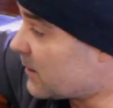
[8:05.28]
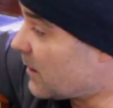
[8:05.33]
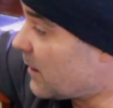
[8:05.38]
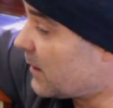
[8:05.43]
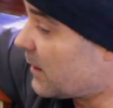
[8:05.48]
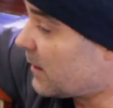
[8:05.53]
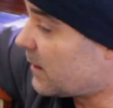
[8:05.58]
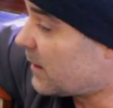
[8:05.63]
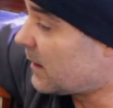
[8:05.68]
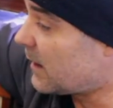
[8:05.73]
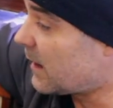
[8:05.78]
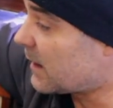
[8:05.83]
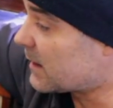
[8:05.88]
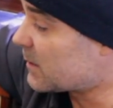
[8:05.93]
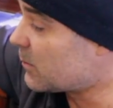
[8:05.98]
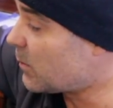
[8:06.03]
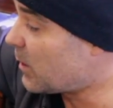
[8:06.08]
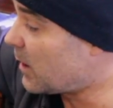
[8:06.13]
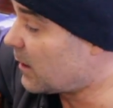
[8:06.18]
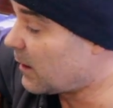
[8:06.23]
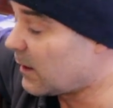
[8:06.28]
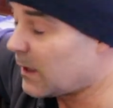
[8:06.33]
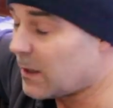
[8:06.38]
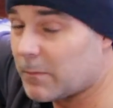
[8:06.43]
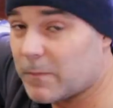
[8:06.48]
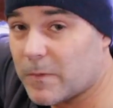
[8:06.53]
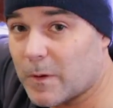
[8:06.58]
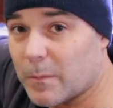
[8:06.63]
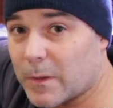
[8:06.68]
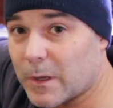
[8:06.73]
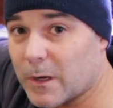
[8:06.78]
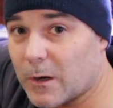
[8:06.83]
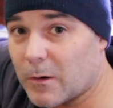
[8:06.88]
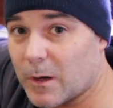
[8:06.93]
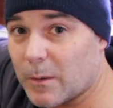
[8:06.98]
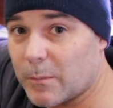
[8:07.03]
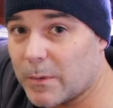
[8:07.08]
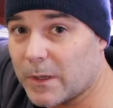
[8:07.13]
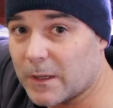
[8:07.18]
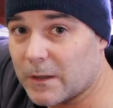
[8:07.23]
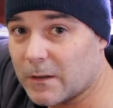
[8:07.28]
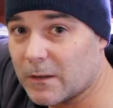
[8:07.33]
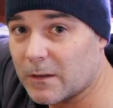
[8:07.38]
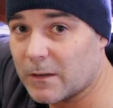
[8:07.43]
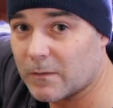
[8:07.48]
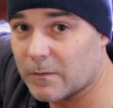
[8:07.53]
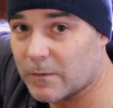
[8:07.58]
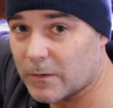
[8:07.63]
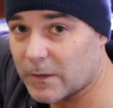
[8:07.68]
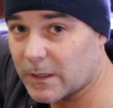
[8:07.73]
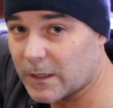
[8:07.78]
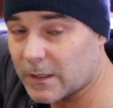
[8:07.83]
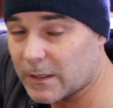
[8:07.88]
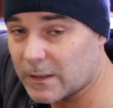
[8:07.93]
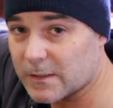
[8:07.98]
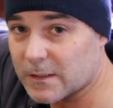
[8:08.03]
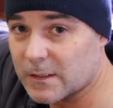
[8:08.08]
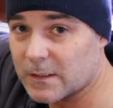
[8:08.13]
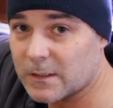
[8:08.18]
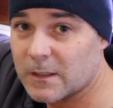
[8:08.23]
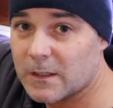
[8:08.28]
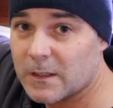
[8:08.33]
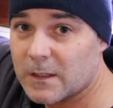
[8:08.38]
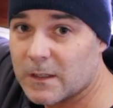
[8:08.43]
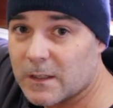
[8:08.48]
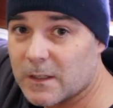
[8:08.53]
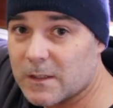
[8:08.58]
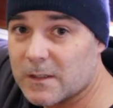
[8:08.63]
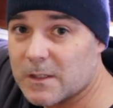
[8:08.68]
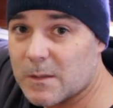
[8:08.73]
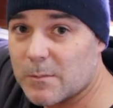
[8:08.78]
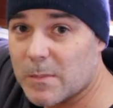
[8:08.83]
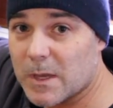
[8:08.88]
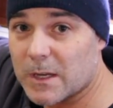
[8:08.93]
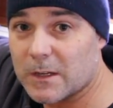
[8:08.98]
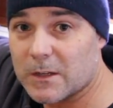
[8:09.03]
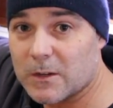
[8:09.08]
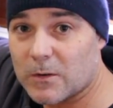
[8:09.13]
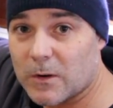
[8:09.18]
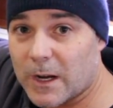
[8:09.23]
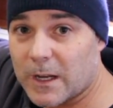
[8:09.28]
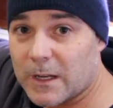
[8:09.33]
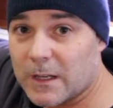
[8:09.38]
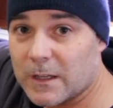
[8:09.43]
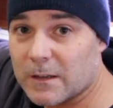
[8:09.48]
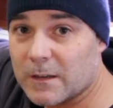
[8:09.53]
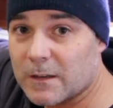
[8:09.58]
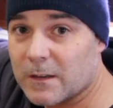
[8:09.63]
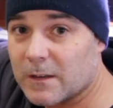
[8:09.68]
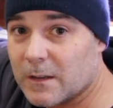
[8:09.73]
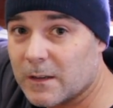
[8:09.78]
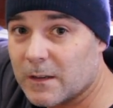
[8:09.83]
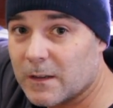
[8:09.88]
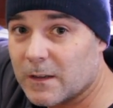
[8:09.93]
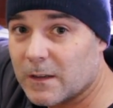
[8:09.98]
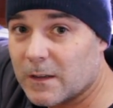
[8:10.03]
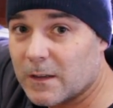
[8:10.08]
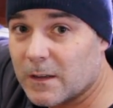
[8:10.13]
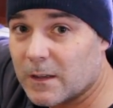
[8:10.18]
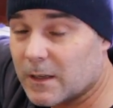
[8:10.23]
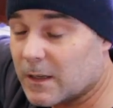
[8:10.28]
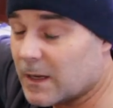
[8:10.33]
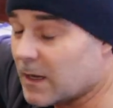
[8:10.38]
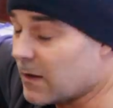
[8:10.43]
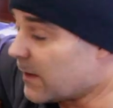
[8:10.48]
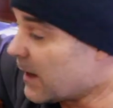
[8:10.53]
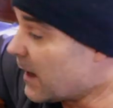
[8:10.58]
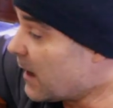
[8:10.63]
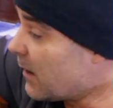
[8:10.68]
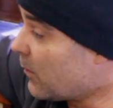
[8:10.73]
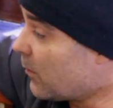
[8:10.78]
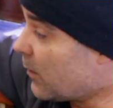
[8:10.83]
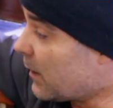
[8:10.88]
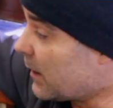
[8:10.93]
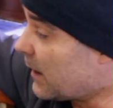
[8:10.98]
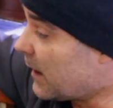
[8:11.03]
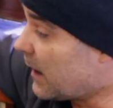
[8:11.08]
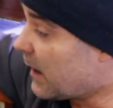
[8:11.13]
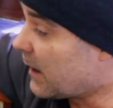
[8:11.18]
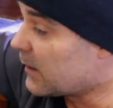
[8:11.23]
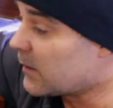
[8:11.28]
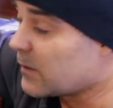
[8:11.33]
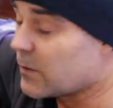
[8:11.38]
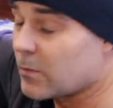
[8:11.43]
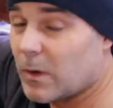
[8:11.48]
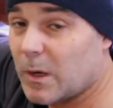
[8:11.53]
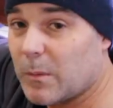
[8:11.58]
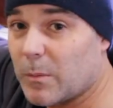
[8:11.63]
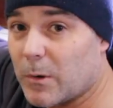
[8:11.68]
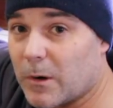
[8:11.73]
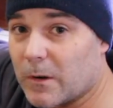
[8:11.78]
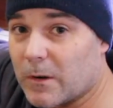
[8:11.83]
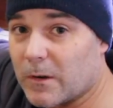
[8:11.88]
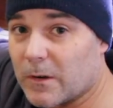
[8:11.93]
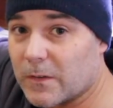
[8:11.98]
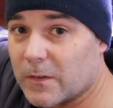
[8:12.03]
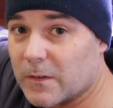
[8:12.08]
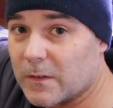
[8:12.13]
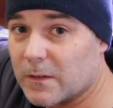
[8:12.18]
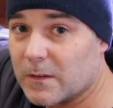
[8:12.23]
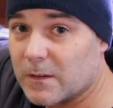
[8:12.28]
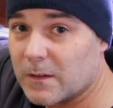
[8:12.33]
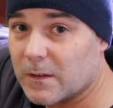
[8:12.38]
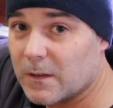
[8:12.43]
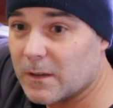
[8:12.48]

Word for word: saw that the next model up from the Caribbean for Dickinson is the Mediterranean. Now that one has three burners.